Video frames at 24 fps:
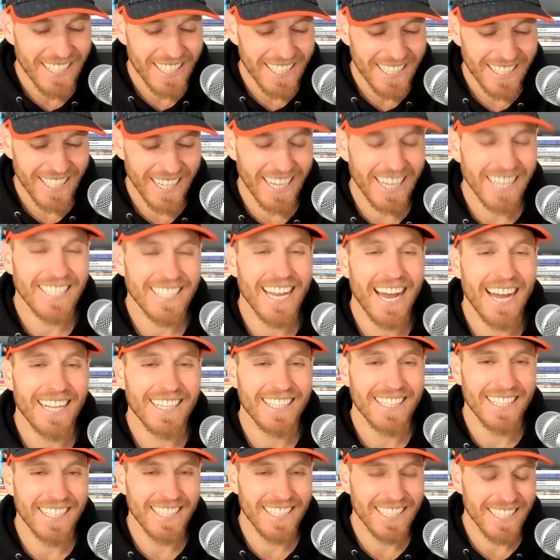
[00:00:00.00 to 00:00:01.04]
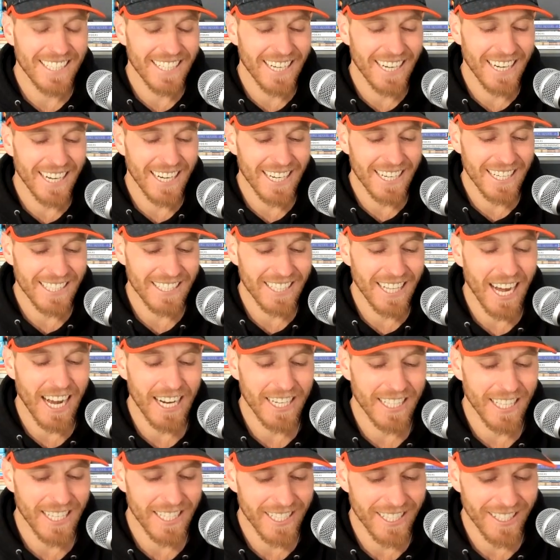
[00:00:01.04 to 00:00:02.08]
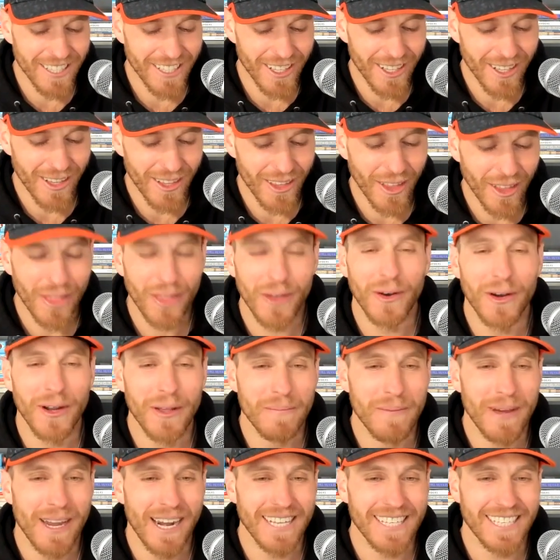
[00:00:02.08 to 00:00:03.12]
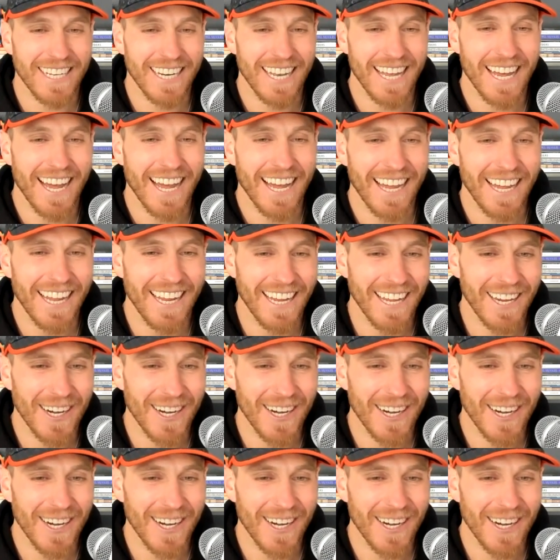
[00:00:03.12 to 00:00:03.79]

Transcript: not exactly locked into the 30 minutes a day,